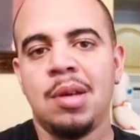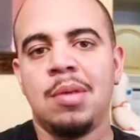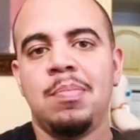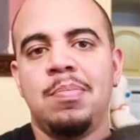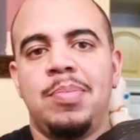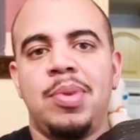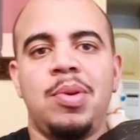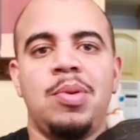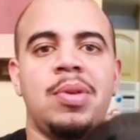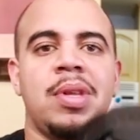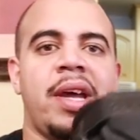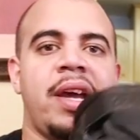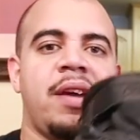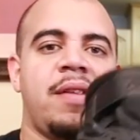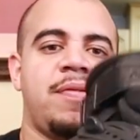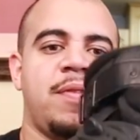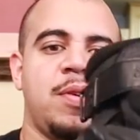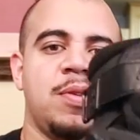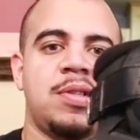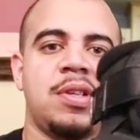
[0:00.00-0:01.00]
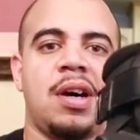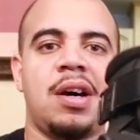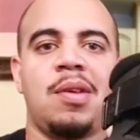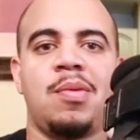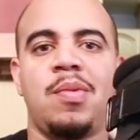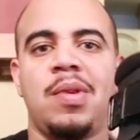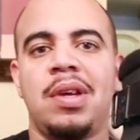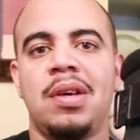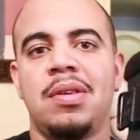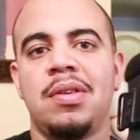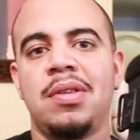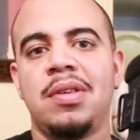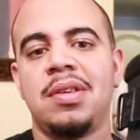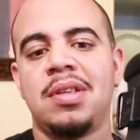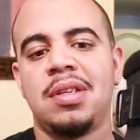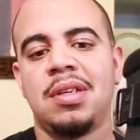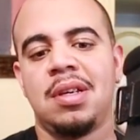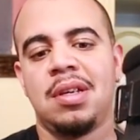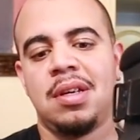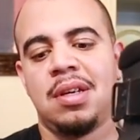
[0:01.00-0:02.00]
bootleg Fothon
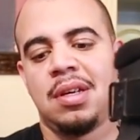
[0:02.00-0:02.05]
wheels.